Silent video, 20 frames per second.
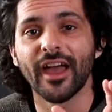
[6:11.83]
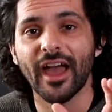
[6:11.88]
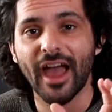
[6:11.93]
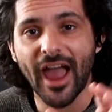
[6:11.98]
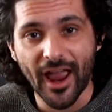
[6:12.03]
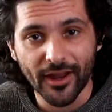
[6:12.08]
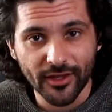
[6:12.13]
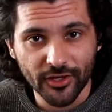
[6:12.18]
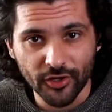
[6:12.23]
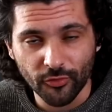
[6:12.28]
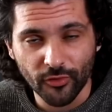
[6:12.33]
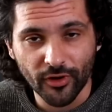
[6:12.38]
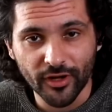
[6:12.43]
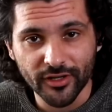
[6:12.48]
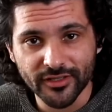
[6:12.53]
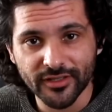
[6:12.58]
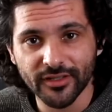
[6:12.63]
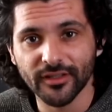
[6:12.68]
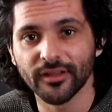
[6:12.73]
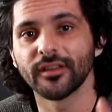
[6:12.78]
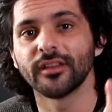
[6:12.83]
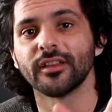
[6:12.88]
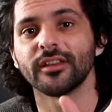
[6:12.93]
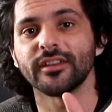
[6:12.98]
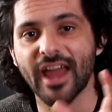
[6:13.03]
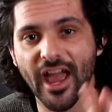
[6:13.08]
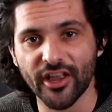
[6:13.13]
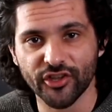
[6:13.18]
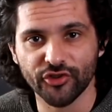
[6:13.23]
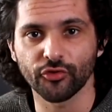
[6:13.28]
accurate,
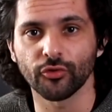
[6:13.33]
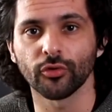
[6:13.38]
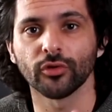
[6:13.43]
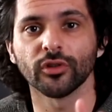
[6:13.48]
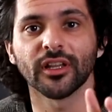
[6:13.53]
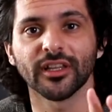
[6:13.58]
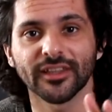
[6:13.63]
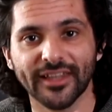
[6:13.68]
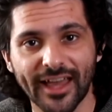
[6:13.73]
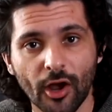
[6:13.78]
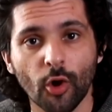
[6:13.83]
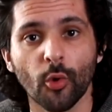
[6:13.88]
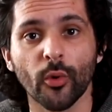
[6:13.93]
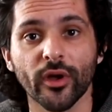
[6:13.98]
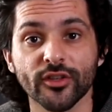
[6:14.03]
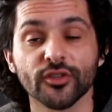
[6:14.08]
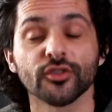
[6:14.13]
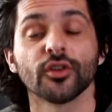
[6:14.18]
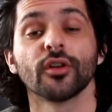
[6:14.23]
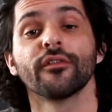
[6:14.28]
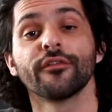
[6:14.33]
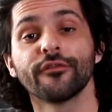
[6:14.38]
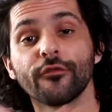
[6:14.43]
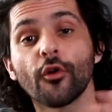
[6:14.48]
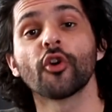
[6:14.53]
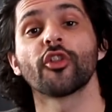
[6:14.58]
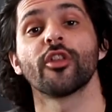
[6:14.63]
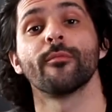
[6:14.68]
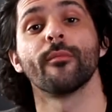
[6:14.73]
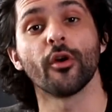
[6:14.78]
natural language
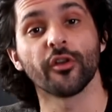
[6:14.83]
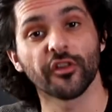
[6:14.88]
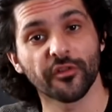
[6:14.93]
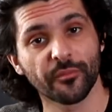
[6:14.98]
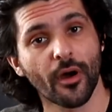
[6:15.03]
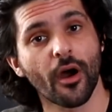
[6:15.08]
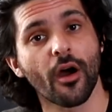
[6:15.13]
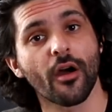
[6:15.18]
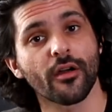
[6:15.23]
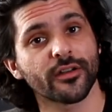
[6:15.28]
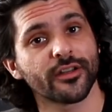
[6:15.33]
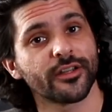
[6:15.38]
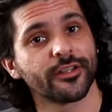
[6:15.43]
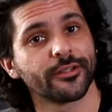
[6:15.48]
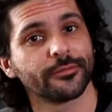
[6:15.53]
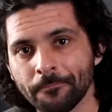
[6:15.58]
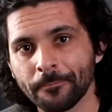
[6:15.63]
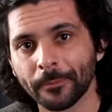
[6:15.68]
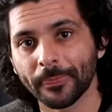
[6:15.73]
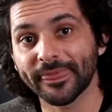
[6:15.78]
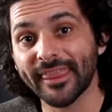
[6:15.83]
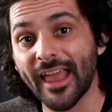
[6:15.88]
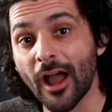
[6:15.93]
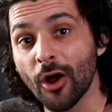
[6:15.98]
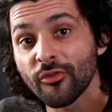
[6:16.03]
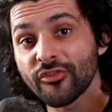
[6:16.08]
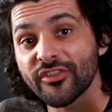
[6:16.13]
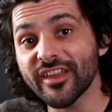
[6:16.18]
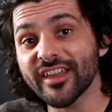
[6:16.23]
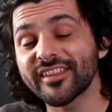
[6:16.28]
for the most part. Now,
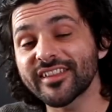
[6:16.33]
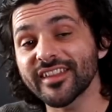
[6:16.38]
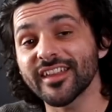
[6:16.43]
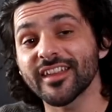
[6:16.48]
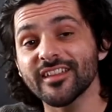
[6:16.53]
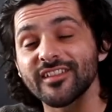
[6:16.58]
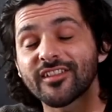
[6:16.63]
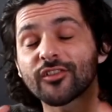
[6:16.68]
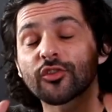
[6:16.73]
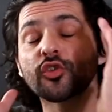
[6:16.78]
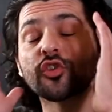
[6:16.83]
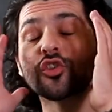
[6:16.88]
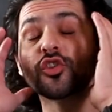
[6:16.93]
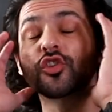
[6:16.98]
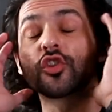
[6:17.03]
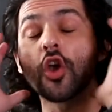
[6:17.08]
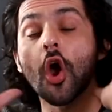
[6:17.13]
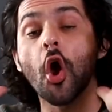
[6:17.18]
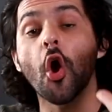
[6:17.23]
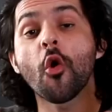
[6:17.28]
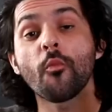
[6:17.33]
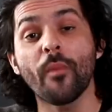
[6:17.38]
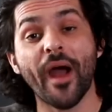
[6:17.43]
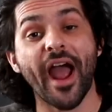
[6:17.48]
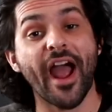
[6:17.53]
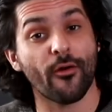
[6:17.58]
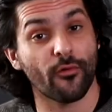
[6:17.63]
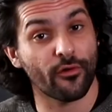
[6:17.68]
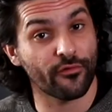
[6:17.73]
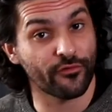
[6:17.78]
this is so
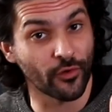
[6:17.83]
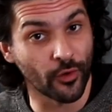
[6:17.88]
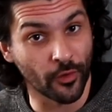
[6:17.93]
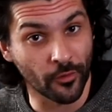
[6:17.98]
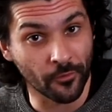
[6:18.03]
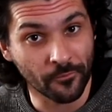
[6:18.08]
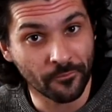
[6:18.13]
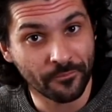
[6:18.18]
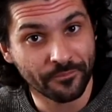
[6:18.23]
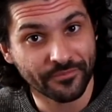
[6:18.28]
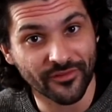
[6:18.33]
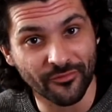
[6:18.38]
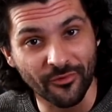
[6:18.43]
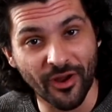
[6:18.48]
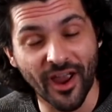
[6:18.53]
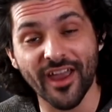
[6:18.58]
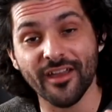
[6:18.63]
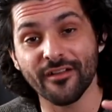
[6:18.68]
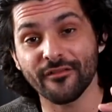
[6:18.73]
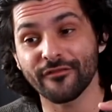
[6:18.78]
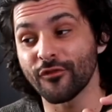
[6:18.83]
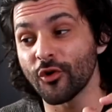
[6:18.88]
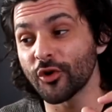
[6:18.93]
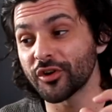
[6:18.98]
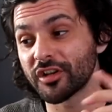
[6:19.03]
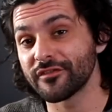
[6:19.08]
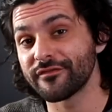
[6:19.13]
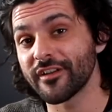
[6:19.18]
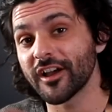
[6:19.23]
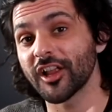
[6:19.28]
powerful, right, for
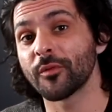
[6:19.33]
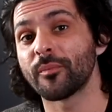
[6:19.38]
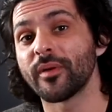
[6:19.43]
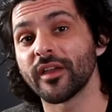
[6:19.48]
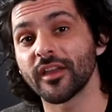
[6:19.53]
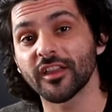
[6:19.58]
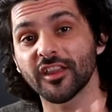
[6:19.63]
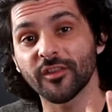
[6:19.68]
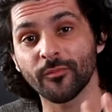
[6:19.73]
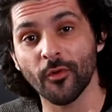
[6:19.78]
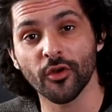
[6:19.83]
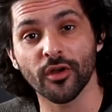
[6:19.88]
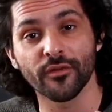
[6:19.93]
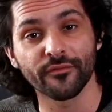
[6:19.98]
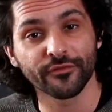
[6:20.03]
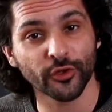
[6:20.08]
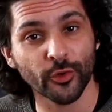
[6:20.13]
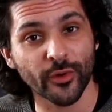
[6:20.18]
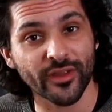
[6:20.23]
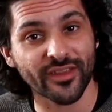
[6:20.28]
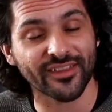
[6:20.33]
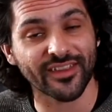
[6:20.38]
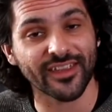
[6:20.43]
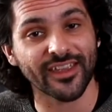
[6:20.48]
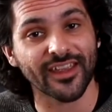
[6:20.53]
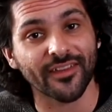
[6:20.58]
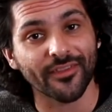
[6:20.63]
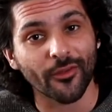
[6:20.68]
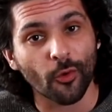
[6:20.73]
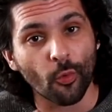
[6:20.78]
developing spoken
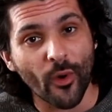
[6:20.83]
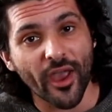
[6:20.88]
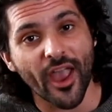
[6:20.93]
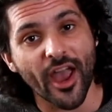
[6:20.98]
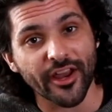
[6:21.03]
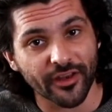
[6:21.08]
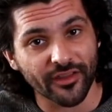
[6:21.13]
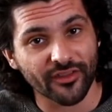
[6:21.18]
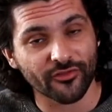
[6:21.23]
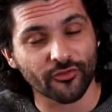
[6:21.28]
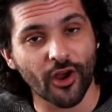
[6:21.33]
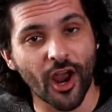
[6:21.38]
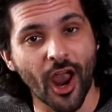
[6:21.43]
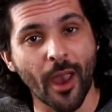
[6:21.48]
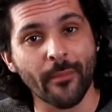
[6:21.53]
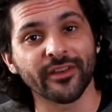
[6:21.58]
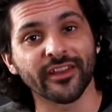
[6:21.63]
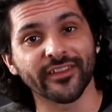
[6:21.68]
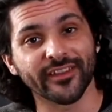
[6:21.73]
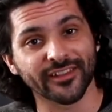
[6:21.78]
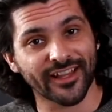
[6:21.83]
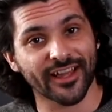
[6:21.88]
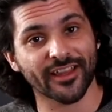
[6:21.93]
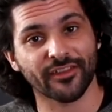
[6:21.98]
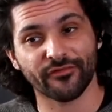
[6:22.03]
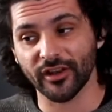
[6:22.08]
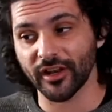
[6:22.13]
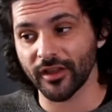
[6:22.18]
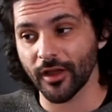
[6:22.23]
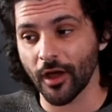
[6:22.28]
fluency in the way I described in the last
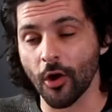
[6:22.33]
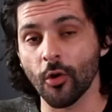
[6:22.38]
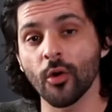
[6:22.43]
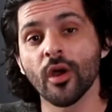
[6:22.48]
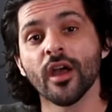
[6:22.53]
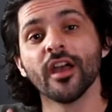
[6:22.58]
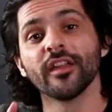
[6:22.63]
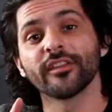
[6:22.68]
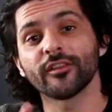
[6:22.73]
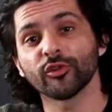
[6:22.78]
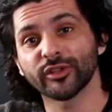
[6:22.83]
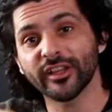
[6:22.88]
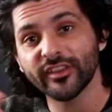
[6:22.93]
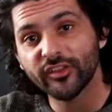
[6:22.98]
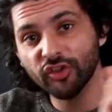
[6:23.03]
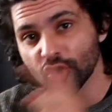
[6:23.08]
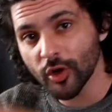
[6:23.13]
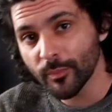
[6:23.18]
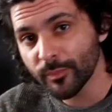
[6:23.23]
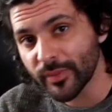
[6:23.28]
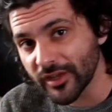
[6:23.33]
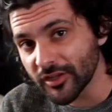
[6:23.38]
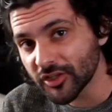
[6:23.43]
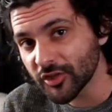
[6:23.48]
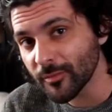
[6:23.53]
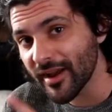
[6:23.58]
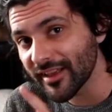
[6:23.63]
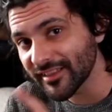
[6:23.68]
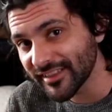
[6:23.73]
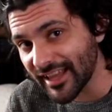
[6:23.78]
video. So let's jump into
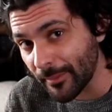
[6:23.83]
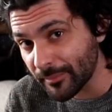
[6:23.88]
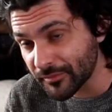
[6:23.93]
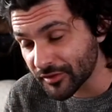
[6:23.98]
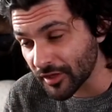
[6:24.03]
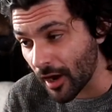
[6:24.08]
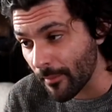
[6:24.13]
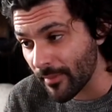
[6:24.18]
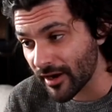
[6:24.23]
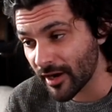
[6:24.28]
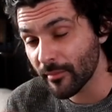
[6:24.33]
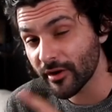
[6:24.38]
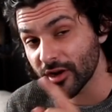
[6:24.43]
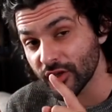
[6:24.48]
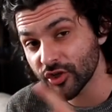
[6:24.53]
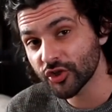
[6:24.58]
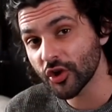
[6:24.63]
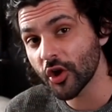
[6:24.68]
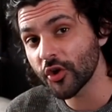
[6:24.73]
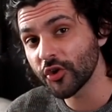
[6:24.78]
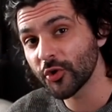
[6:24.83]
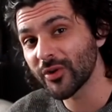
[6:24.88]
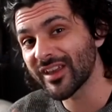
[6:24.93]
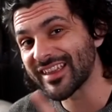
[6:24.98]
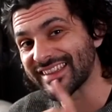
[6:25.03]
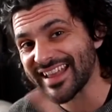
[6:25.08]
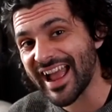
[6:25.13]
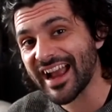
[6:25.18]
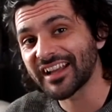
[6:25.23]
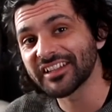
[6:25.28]
my laptop and I'm going to show you
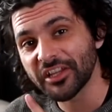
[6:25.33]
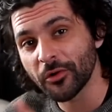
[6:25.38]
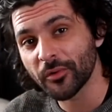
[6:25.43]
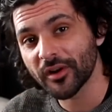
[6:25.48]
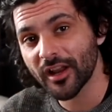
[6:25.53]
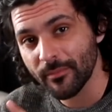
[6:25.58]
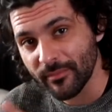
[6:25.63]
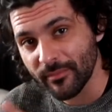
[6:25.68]
exactly what I